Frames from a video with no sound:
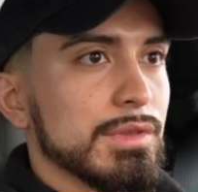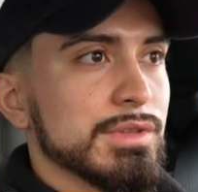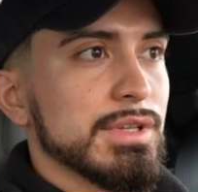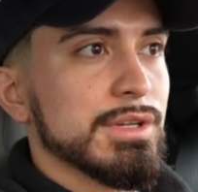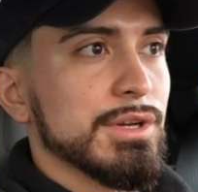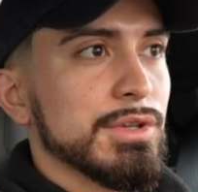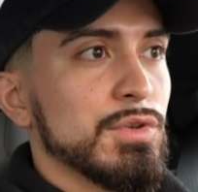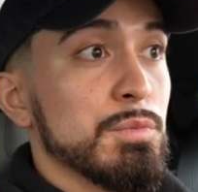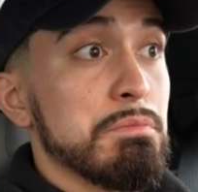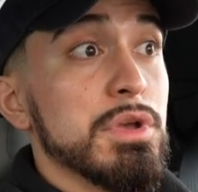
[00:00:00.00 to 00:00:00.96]
like a
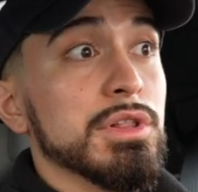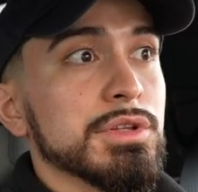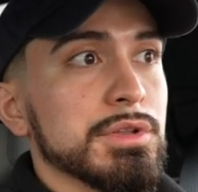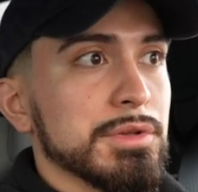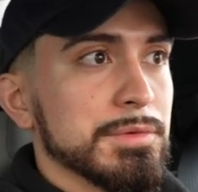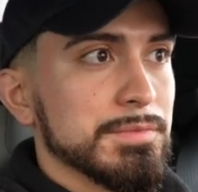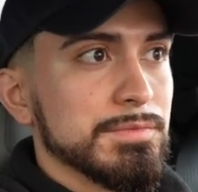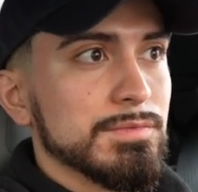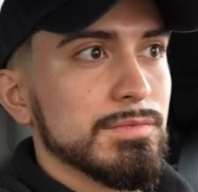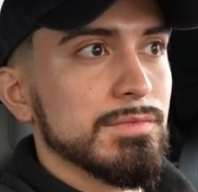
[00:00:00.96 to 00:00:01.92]
humility,
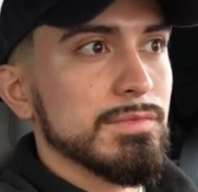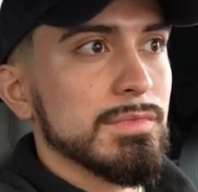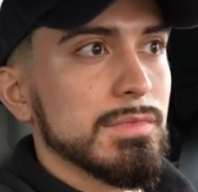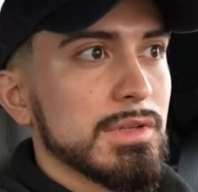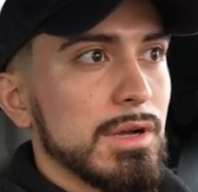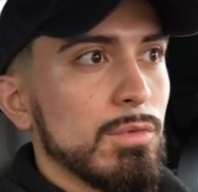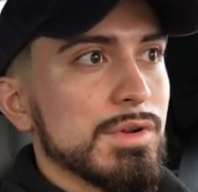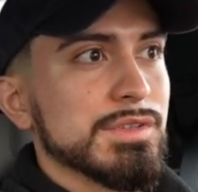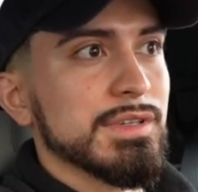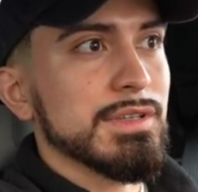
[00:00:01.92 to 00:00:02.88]
I I
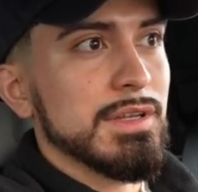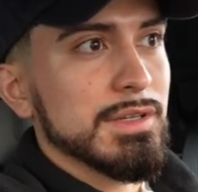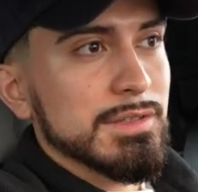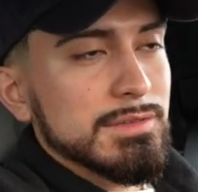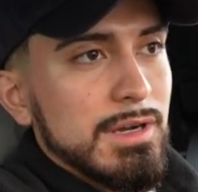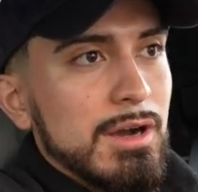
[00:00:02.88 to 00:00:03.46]
want to say like a